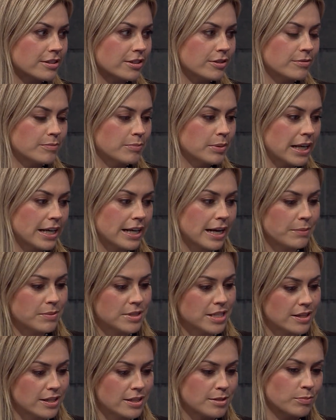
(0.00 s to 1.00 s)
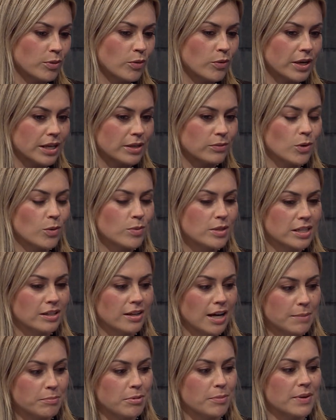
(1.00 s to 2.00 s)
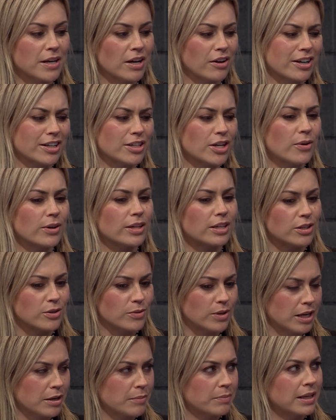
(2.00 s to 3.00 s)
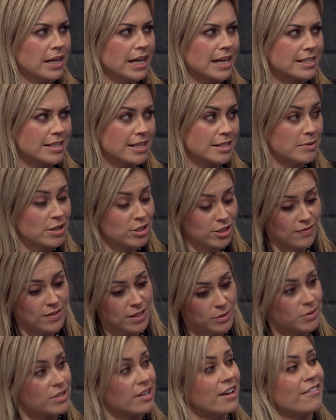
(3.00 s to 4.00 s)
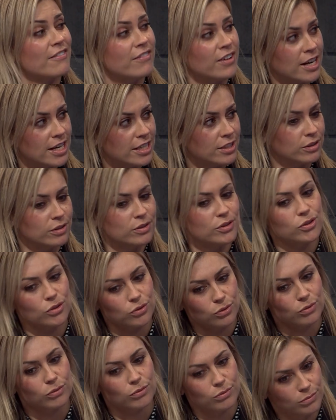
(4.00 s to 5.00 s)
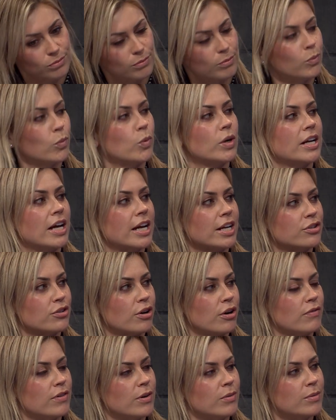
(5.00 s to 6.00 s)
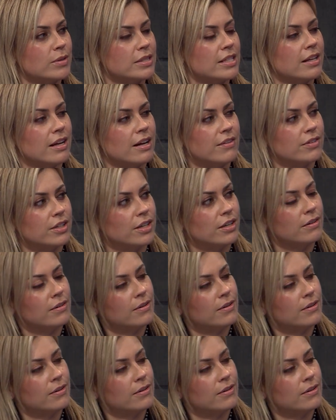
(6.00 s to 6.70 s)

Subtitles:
You played up until this point. What was it like preparing, knowing that you were going to play a Test match, and this was a final to win a trophy? What was that like for you?